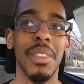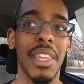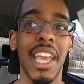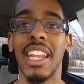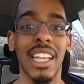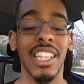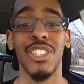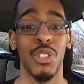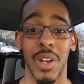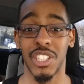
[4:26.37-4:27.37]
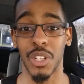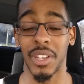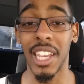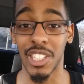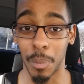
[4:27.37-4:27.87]
they can at least dress your
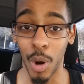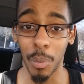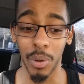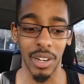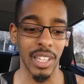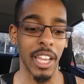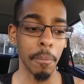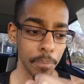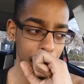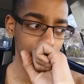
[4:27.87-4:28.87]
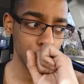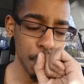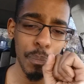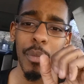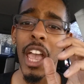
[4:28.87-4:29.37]
kids appropriately.
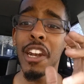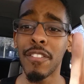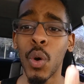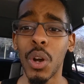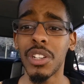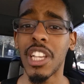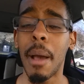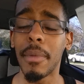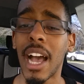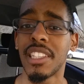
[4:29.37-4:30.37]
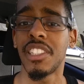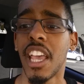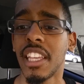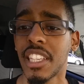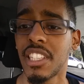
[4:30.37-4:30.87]
And of course, I'm not
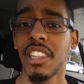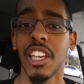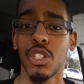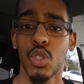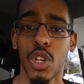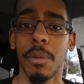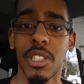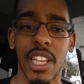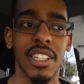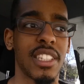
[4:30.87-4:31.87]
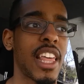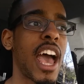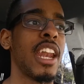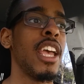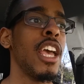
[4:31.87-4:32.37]
saying this in the extreme sense
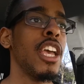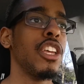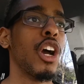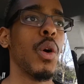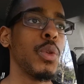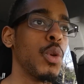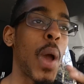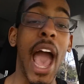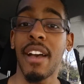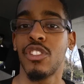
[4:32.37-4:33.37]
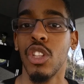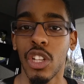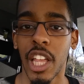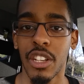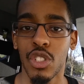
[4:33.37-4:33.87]
that, you know, you have to
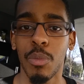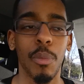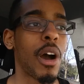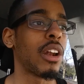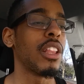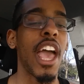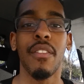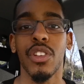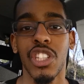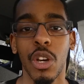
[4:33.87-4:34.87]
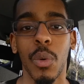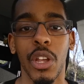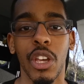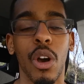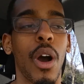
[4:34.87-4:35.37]
look like a supermodel every single
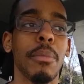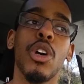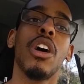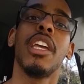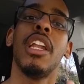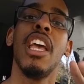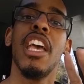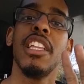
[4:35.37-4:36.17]
where you go. I'm talking